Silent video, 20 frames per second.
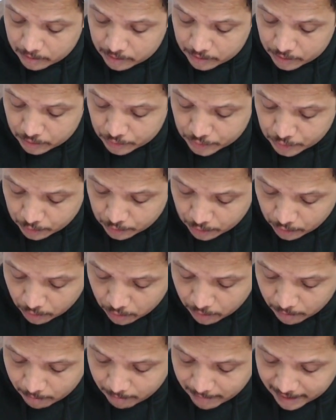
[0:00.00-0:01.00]
You should
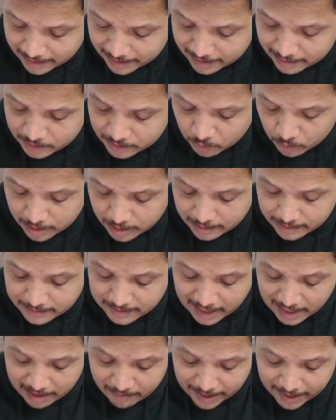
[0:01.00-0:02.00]
know my dear students,
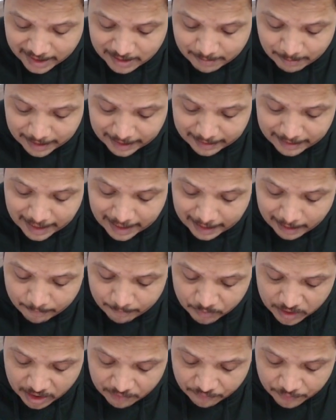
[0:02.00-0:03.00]
I have explained that
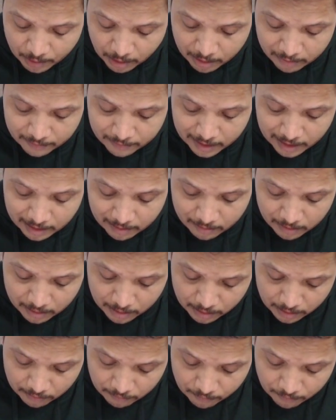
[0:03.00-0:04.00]
if you have
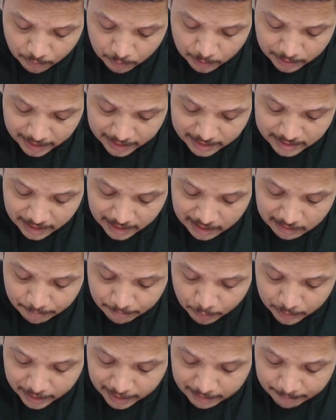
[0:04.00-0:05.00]
voltage
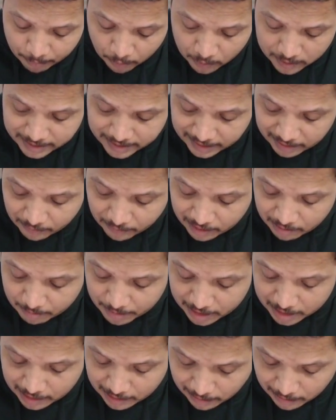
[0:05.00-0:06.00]
input at positive
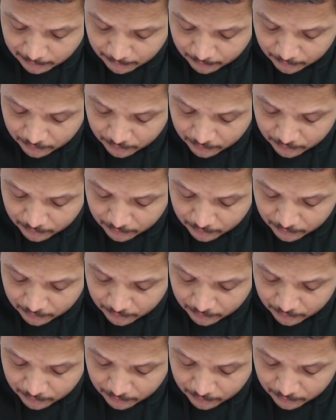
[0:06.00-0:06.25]
terminal,